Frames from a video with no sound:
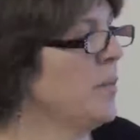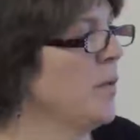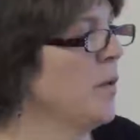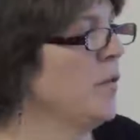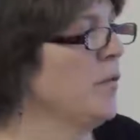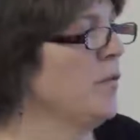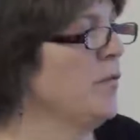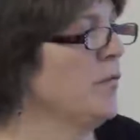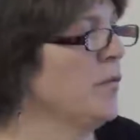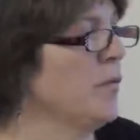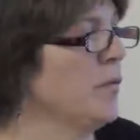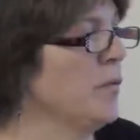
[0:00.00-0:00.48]

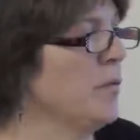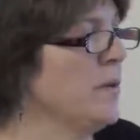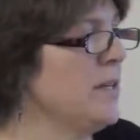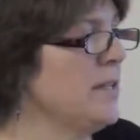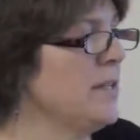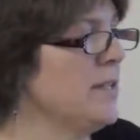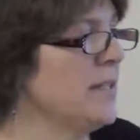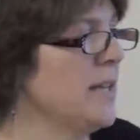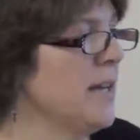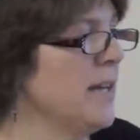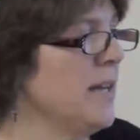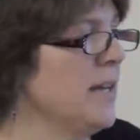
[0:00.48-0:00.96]
both for
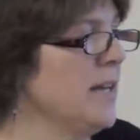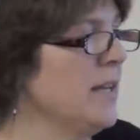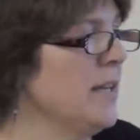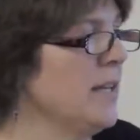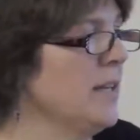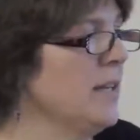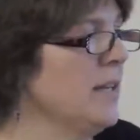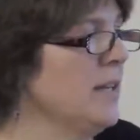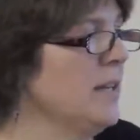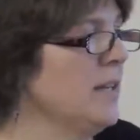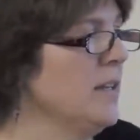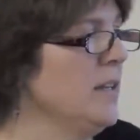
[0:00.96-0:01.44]

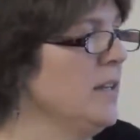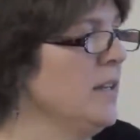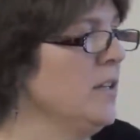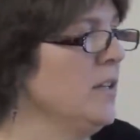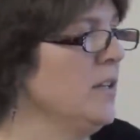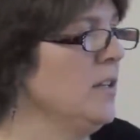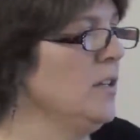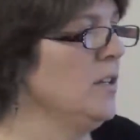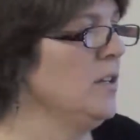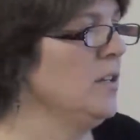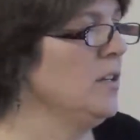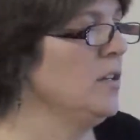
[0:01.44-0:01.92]
resetting
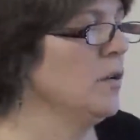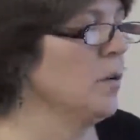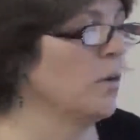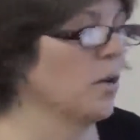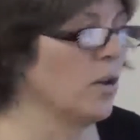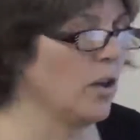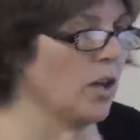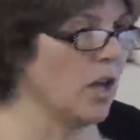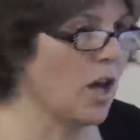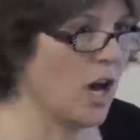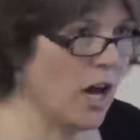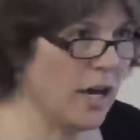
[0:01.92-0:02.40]
your
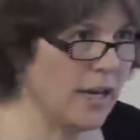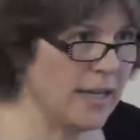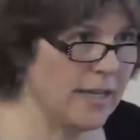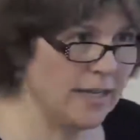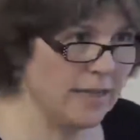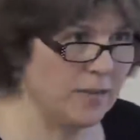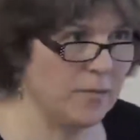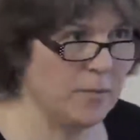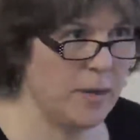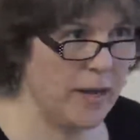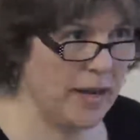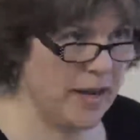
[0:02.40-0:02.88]

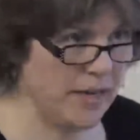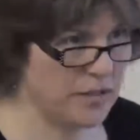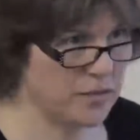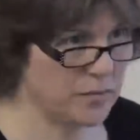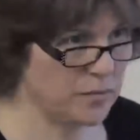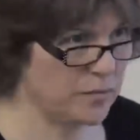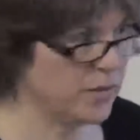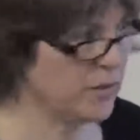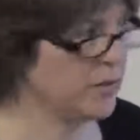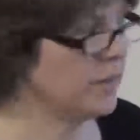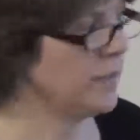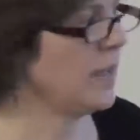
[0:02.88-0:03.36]
login
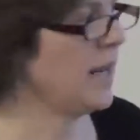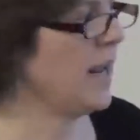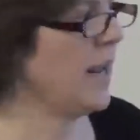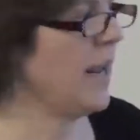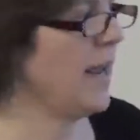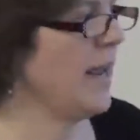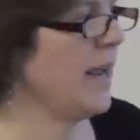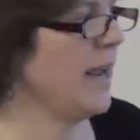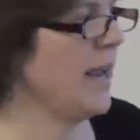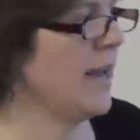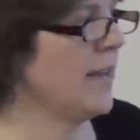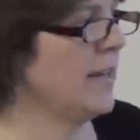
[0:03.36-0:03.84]
password
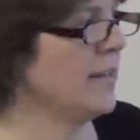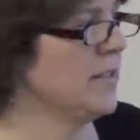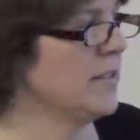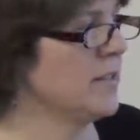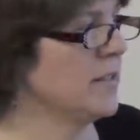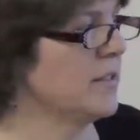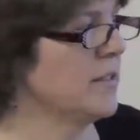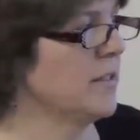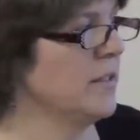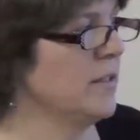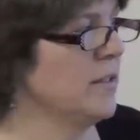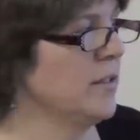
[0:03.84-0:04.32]

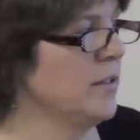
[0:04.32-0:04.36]
and